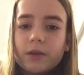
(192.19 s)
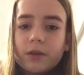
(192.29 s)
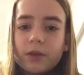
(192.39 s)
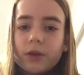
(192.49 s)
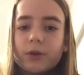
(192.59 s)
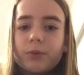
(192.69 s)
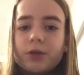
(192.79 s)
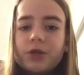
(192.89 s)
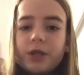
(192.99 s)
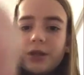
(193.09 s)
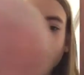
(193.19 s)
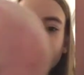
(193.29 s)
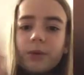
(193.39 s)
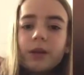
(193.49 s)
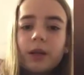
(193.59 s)
So you're going to push it down because you
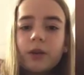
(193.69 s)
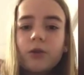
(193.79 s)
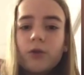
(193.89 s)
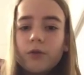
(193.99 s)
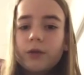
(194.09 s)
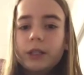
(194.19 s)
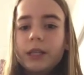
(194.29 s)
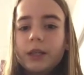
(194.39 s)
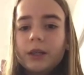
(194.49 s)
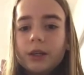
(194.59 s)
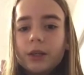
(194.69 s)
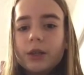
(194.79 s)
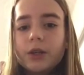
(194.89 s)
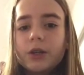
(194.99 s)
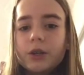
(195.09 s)
want like an ovally
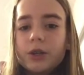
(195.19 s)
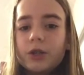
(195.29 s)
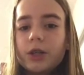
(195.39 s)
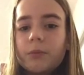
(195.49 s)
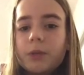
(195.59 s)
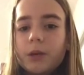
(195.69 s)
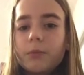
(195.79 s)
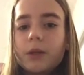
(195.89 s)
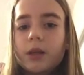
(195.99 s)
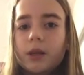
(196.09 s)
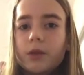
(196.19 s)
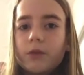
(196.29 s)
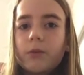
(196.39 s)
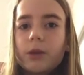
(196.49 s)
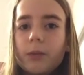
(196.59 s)
shaped thing. It
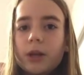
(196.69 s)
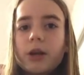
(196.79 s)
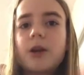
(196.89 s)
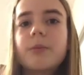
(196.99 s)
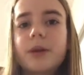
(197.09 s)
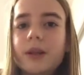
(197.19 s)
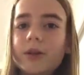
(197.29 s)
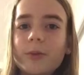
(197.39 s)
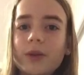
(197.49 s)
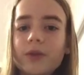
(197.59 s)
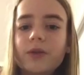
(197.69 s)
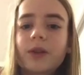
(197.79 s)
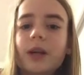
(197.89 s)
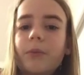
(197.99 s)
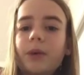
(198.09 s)
doesn't really matter how big it is because it's going
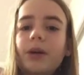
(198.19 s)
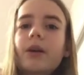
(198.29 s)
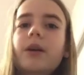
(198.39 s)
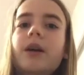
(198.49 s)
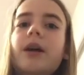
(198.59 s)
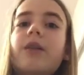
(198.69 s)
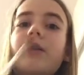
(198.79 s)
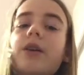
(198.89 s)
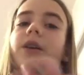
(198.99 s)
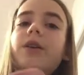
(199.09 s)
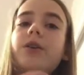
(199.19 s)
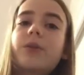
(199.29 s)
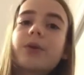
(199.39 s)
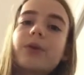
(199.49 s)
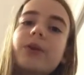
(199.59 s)
to get bigger. And then you
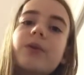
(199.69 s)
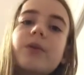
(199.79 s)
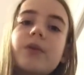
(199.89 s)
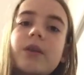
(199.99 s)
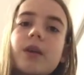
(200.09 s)
are going to use,